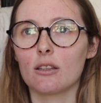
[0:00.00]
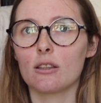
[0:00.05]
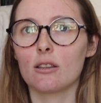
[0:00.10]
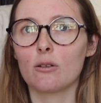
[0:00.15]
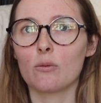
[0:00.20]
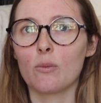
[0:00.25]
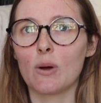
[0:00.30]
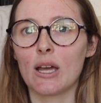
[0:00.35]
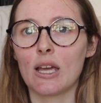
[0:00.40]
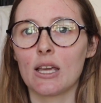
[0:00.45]

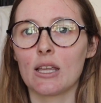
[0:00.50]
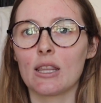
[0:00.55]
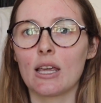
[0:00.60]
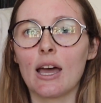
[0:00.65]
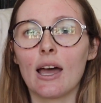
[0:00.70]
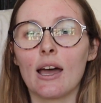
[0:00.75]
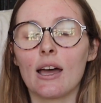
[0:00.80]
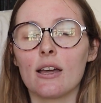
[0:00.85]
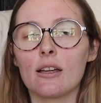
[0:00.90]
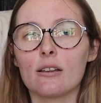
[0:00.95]
the way
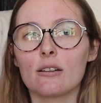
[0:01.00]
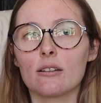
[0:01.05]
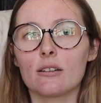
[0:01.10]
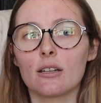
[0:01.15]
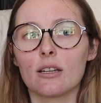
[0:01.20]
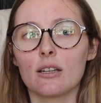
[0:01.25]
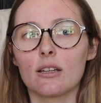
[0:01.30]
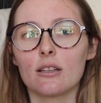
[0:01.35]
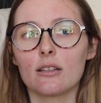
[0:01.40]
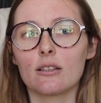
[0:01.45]
that
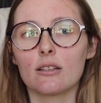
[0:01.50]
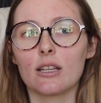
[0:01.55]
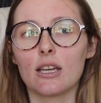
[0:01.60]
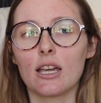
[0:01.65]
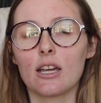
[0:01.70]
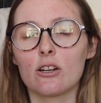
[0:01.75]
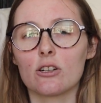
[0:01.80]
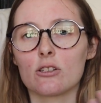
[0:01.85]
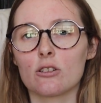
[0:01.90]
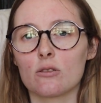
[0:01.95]
the
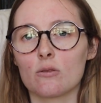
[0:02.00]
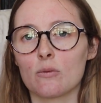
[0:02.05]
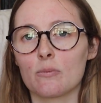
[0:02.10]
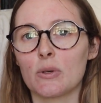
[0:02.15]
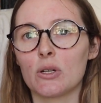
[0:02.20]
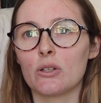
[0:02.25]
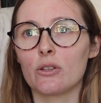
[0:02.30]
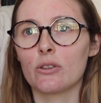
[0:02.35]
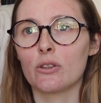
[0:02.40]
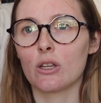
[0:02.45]
characters were
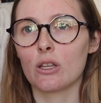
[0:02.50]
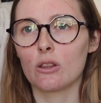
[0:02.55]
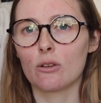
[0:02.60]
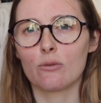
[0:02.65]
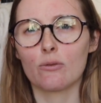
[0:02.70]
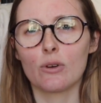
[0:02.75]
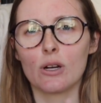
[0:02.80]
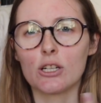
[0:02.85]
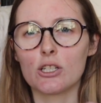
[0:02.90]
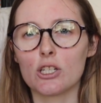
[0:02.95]
built, and like the
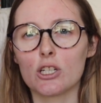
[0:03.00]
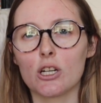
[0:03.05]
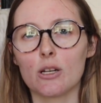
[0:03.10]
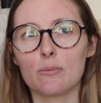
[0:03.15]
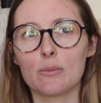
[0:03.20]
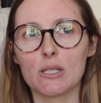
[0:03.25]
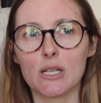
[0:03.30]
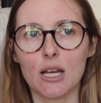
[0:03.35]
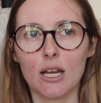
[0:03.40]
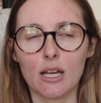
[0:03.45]

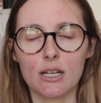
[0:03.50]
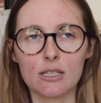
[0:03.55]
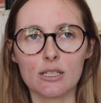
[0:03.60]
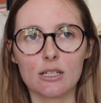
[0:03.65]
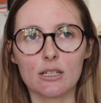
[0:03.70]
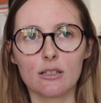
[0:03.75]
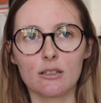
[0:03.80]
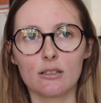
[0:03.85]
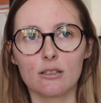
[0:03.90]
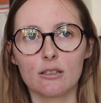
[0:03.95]
friendships
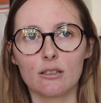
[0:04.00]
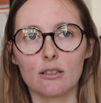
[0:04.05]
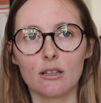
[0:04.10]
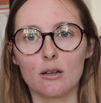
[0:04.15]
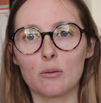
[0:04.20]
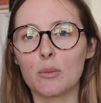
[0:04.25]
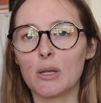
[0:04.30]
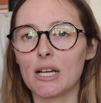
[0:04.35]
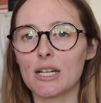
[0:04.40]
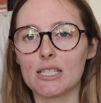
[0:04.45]
and the
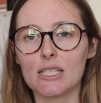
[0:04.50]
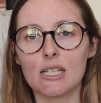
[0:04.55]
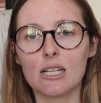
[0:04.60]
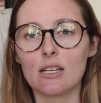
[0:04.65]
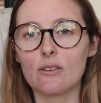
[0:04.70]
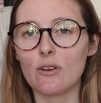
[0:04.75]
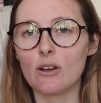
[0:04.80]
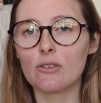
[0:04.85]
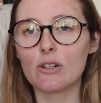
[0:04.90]
complexity of